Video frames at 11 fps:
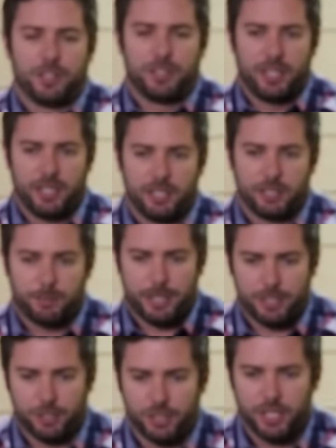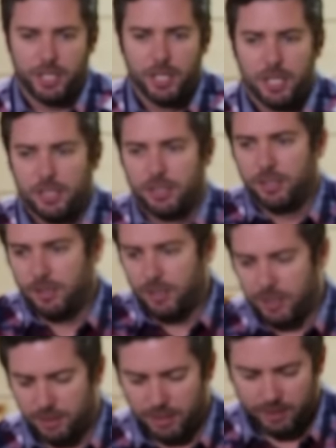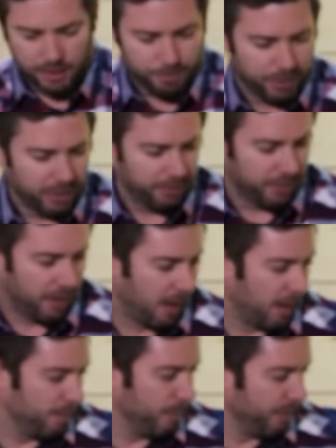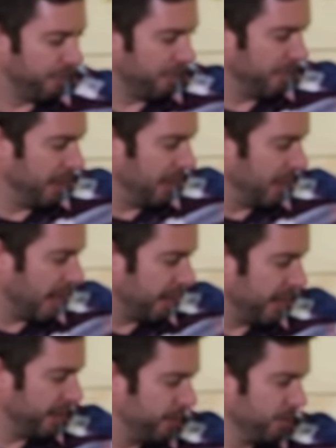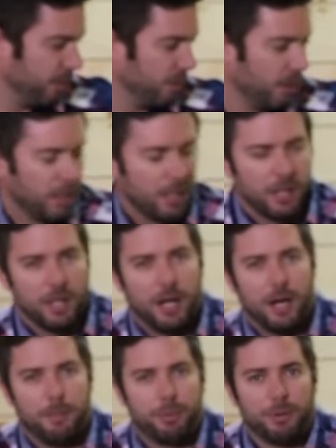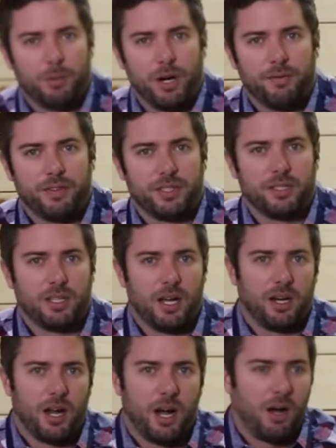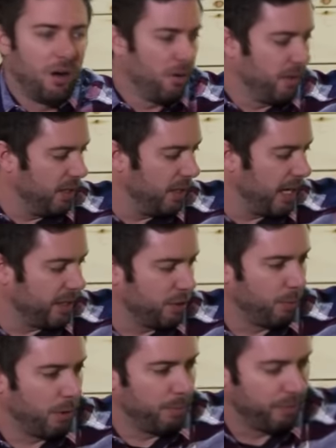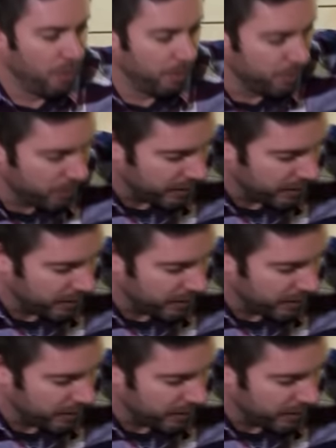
sitting, especially. As you can see, it sinks in pretty far, but for me, I like to put more emphasis on how the edge support performs